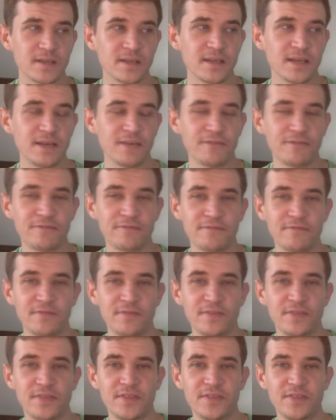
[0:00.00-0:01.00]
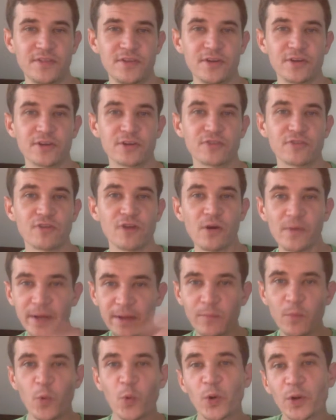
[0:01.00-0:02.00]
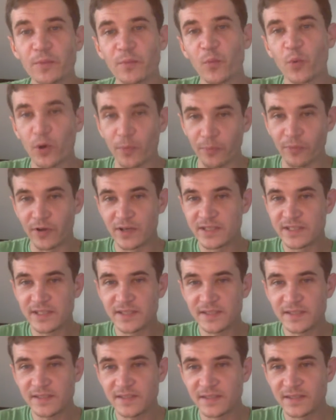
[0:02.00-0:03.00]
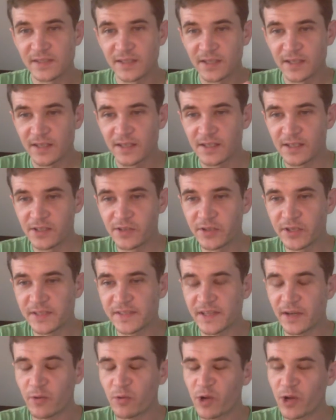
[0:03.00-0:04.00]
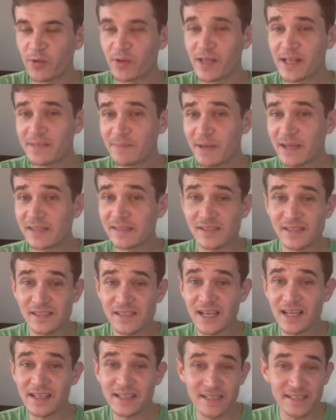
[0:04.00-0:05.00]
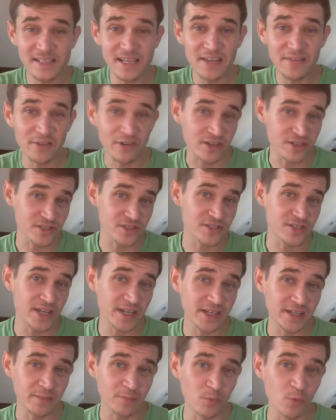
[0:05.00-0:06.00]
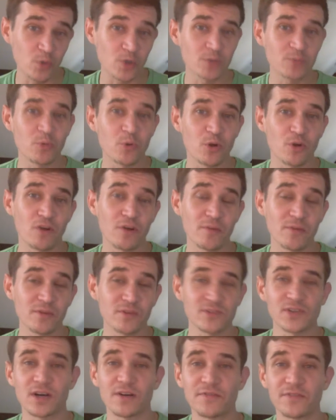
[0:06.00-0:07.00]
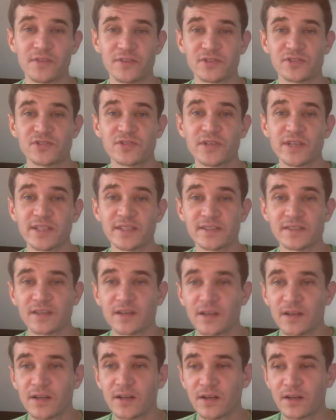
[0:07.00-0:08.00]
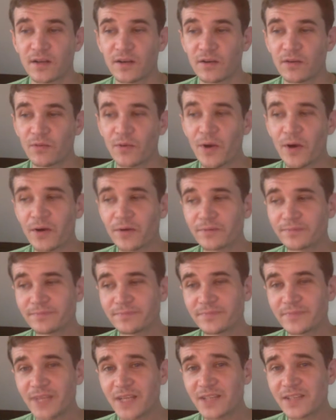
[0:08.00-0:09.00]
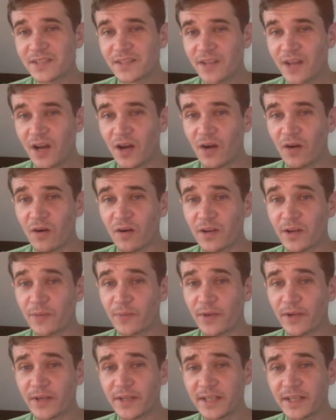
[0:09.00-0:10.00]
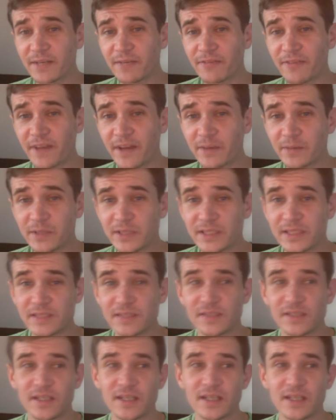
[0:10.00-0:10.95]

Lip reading: if you're growing more and more prisons, you could say, okay, well, that makes society safer because you're taking more and more criminals off the streets. Well, yes and no. You're breaking up families,